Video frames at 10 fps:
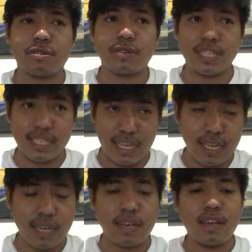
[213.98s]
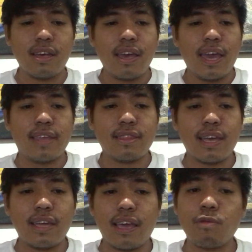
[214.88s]
critique. And
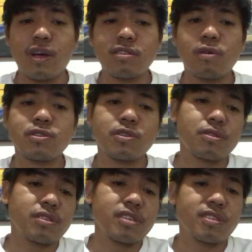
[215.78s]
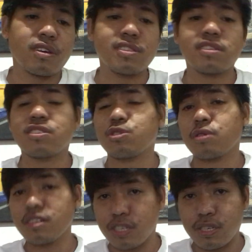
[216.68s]
then I want also to discuss the
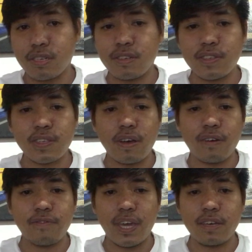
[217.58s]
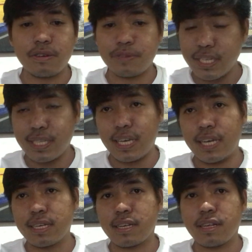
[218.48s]
structures of a
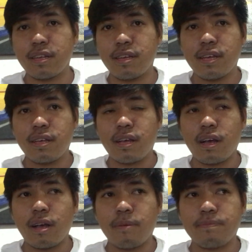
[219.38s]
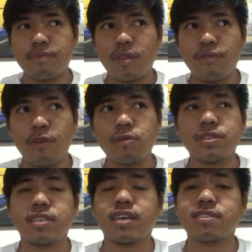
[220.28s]
critique,
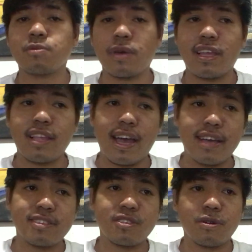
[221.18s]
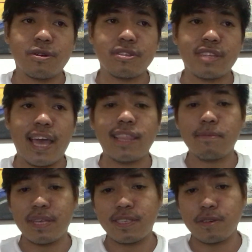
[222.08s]
focusing as well as on
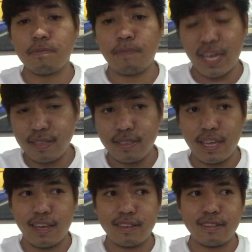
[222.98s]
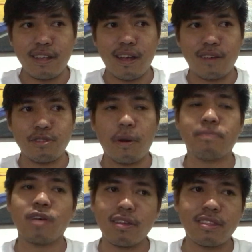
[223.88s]
elements of painting. Though
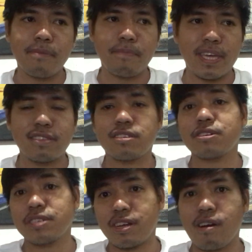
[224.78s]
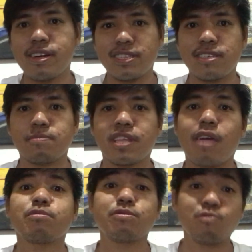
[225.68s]
I'm not a painter or an artist, but
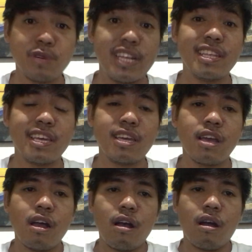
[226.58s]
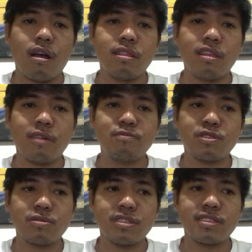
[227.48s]
I would really love
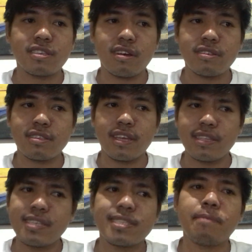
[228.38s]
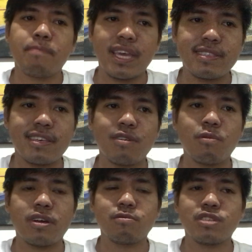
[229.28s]
to discuss at least the basic
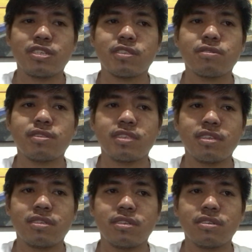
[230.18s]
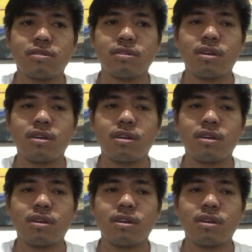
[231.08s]
one, which is considered